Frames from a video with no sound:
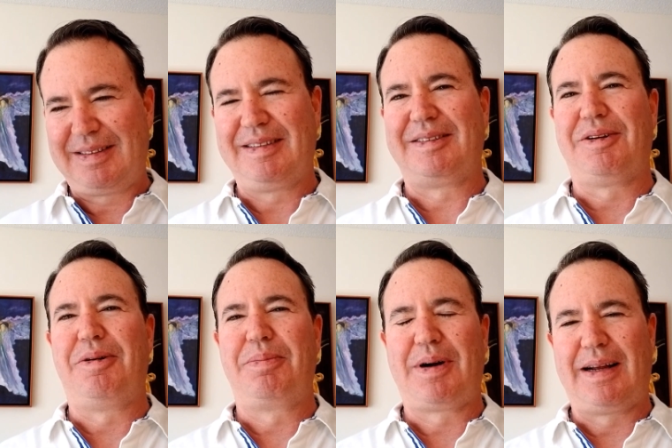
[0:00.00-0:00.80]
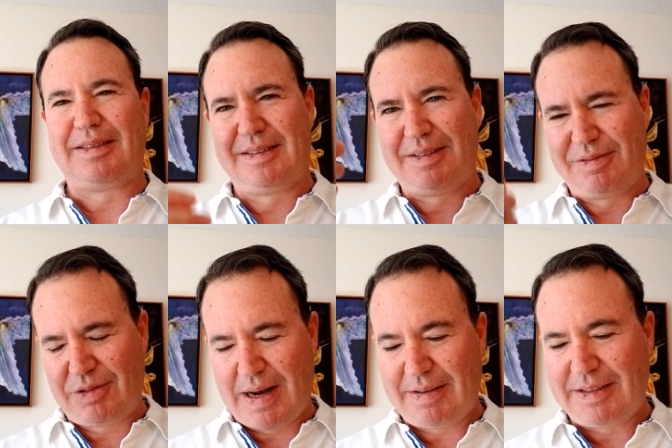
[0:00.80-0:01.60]
It's a whole process of
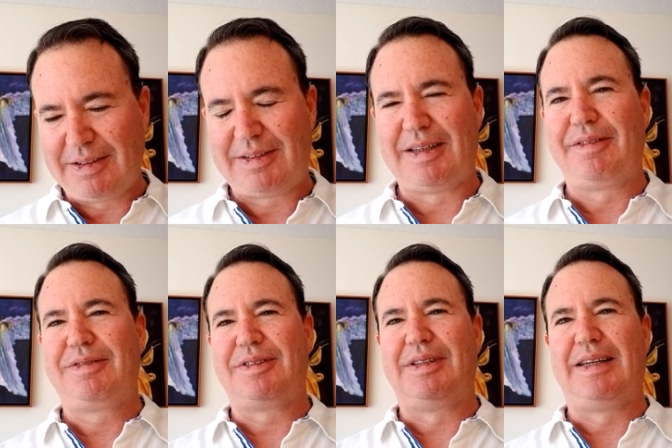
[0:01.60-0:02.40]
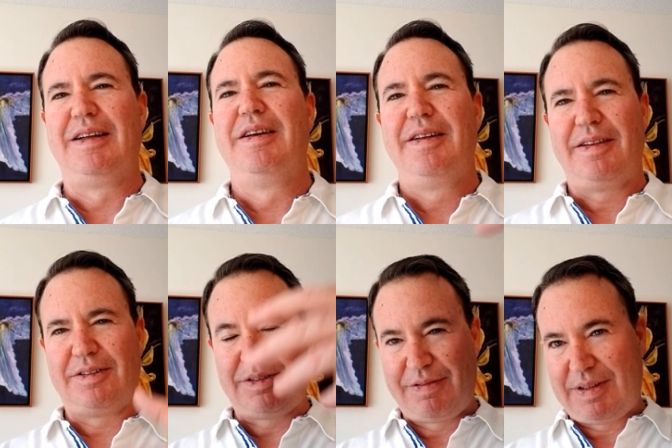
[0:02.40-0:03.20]
grounding yourself so that
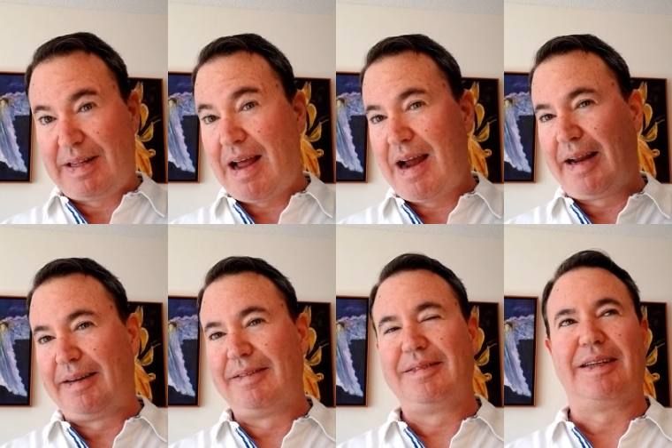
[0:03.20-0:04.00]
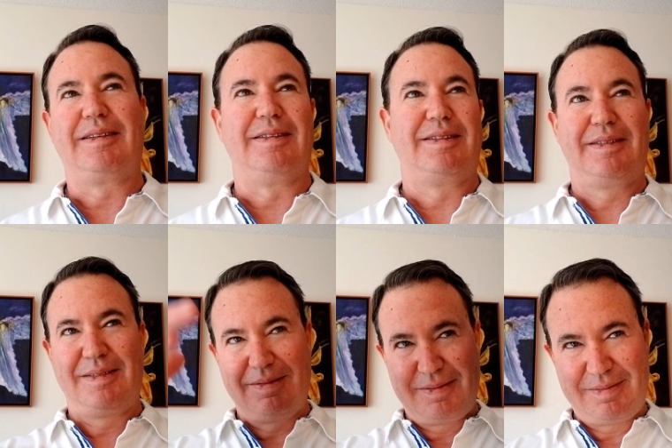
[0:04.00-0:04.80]
there's sort of a line, like this
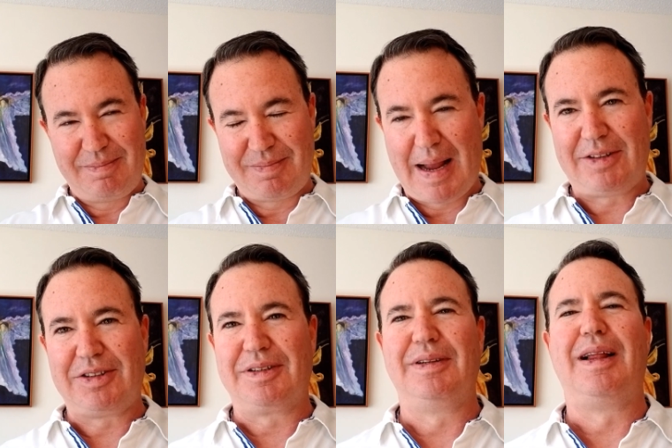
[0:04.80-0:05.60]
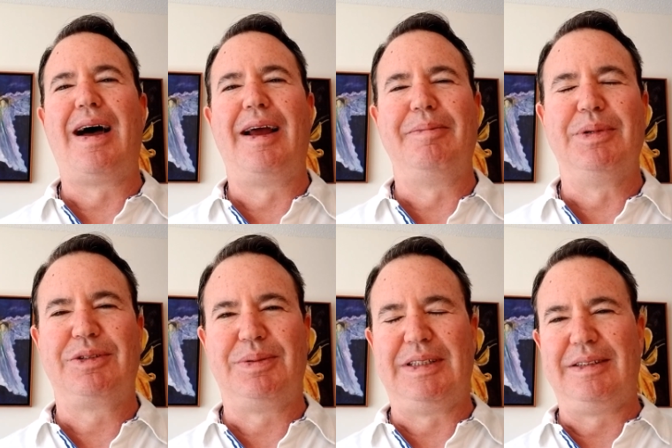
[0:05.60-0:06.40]
magical line
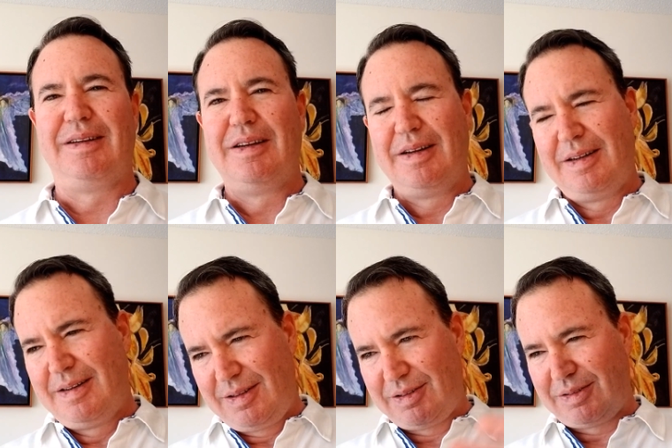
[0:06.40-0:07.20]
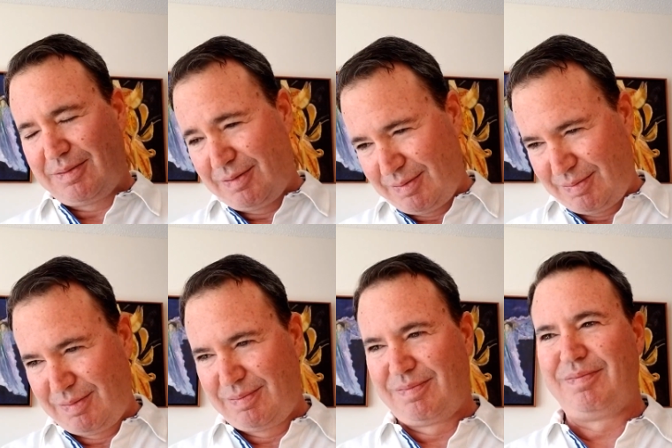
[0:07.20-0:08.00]
between your
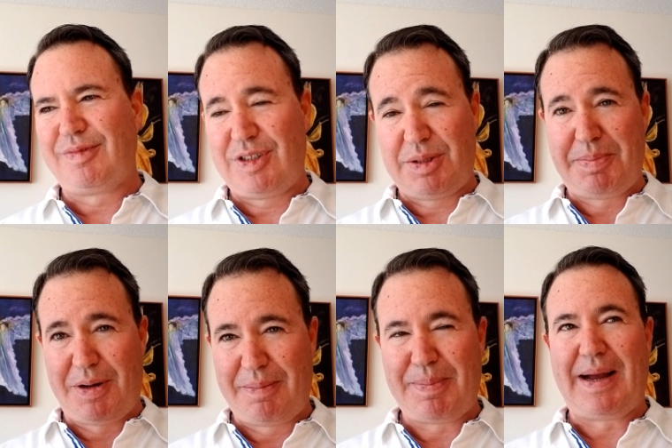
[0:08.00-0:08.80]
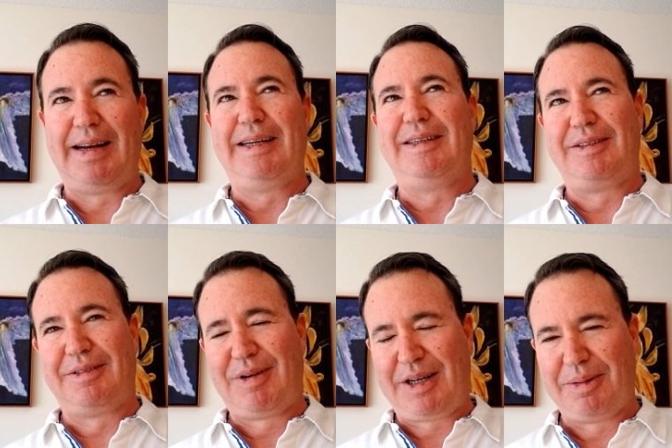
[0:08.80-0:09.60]
spirit body and your
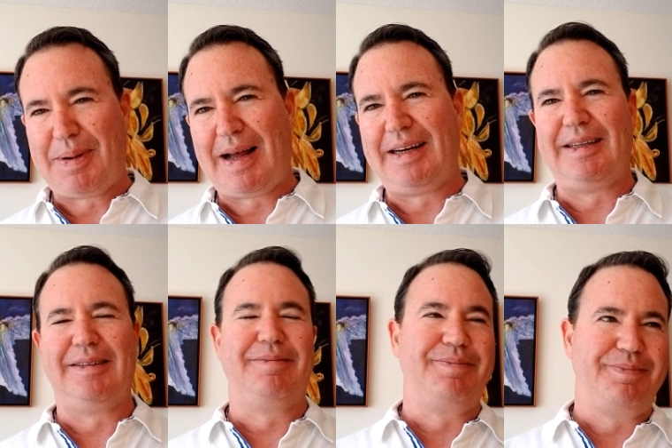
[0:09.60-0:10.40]
regular body, and